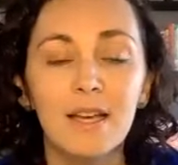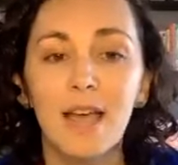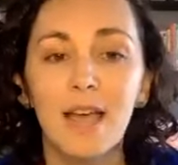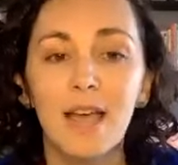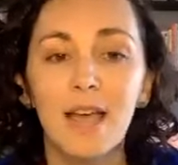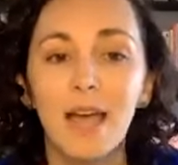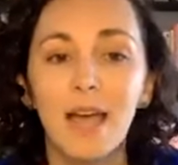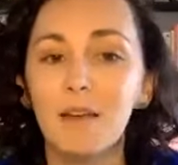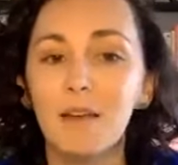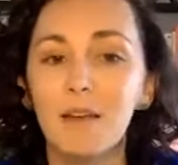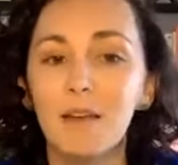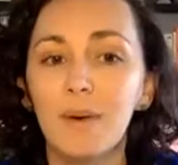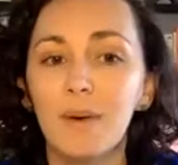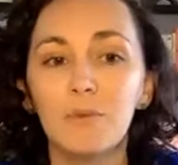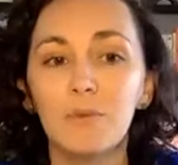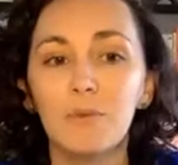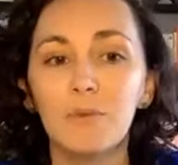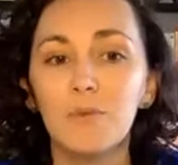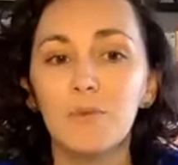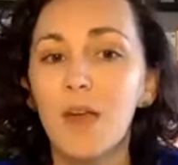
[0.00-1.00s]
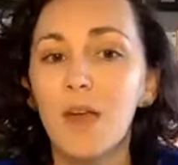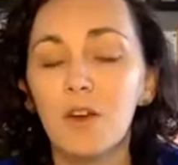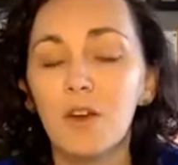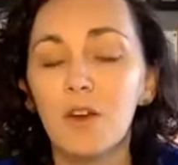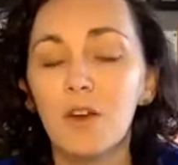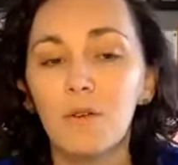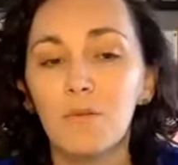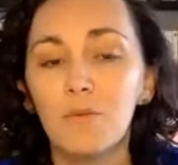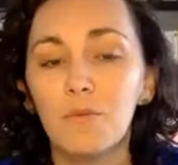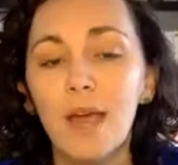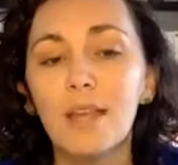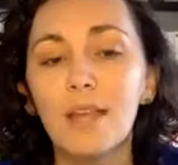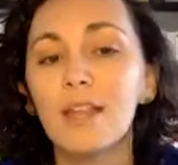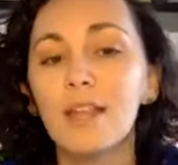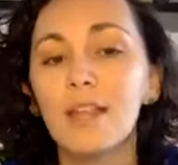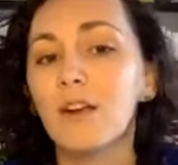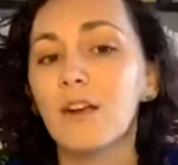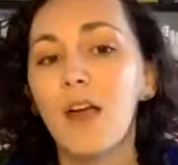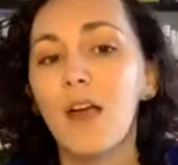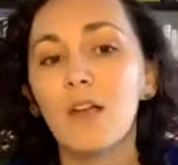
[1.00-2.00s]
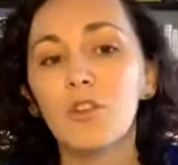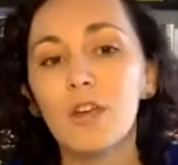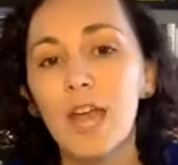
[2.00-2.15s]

to anybody who was raising or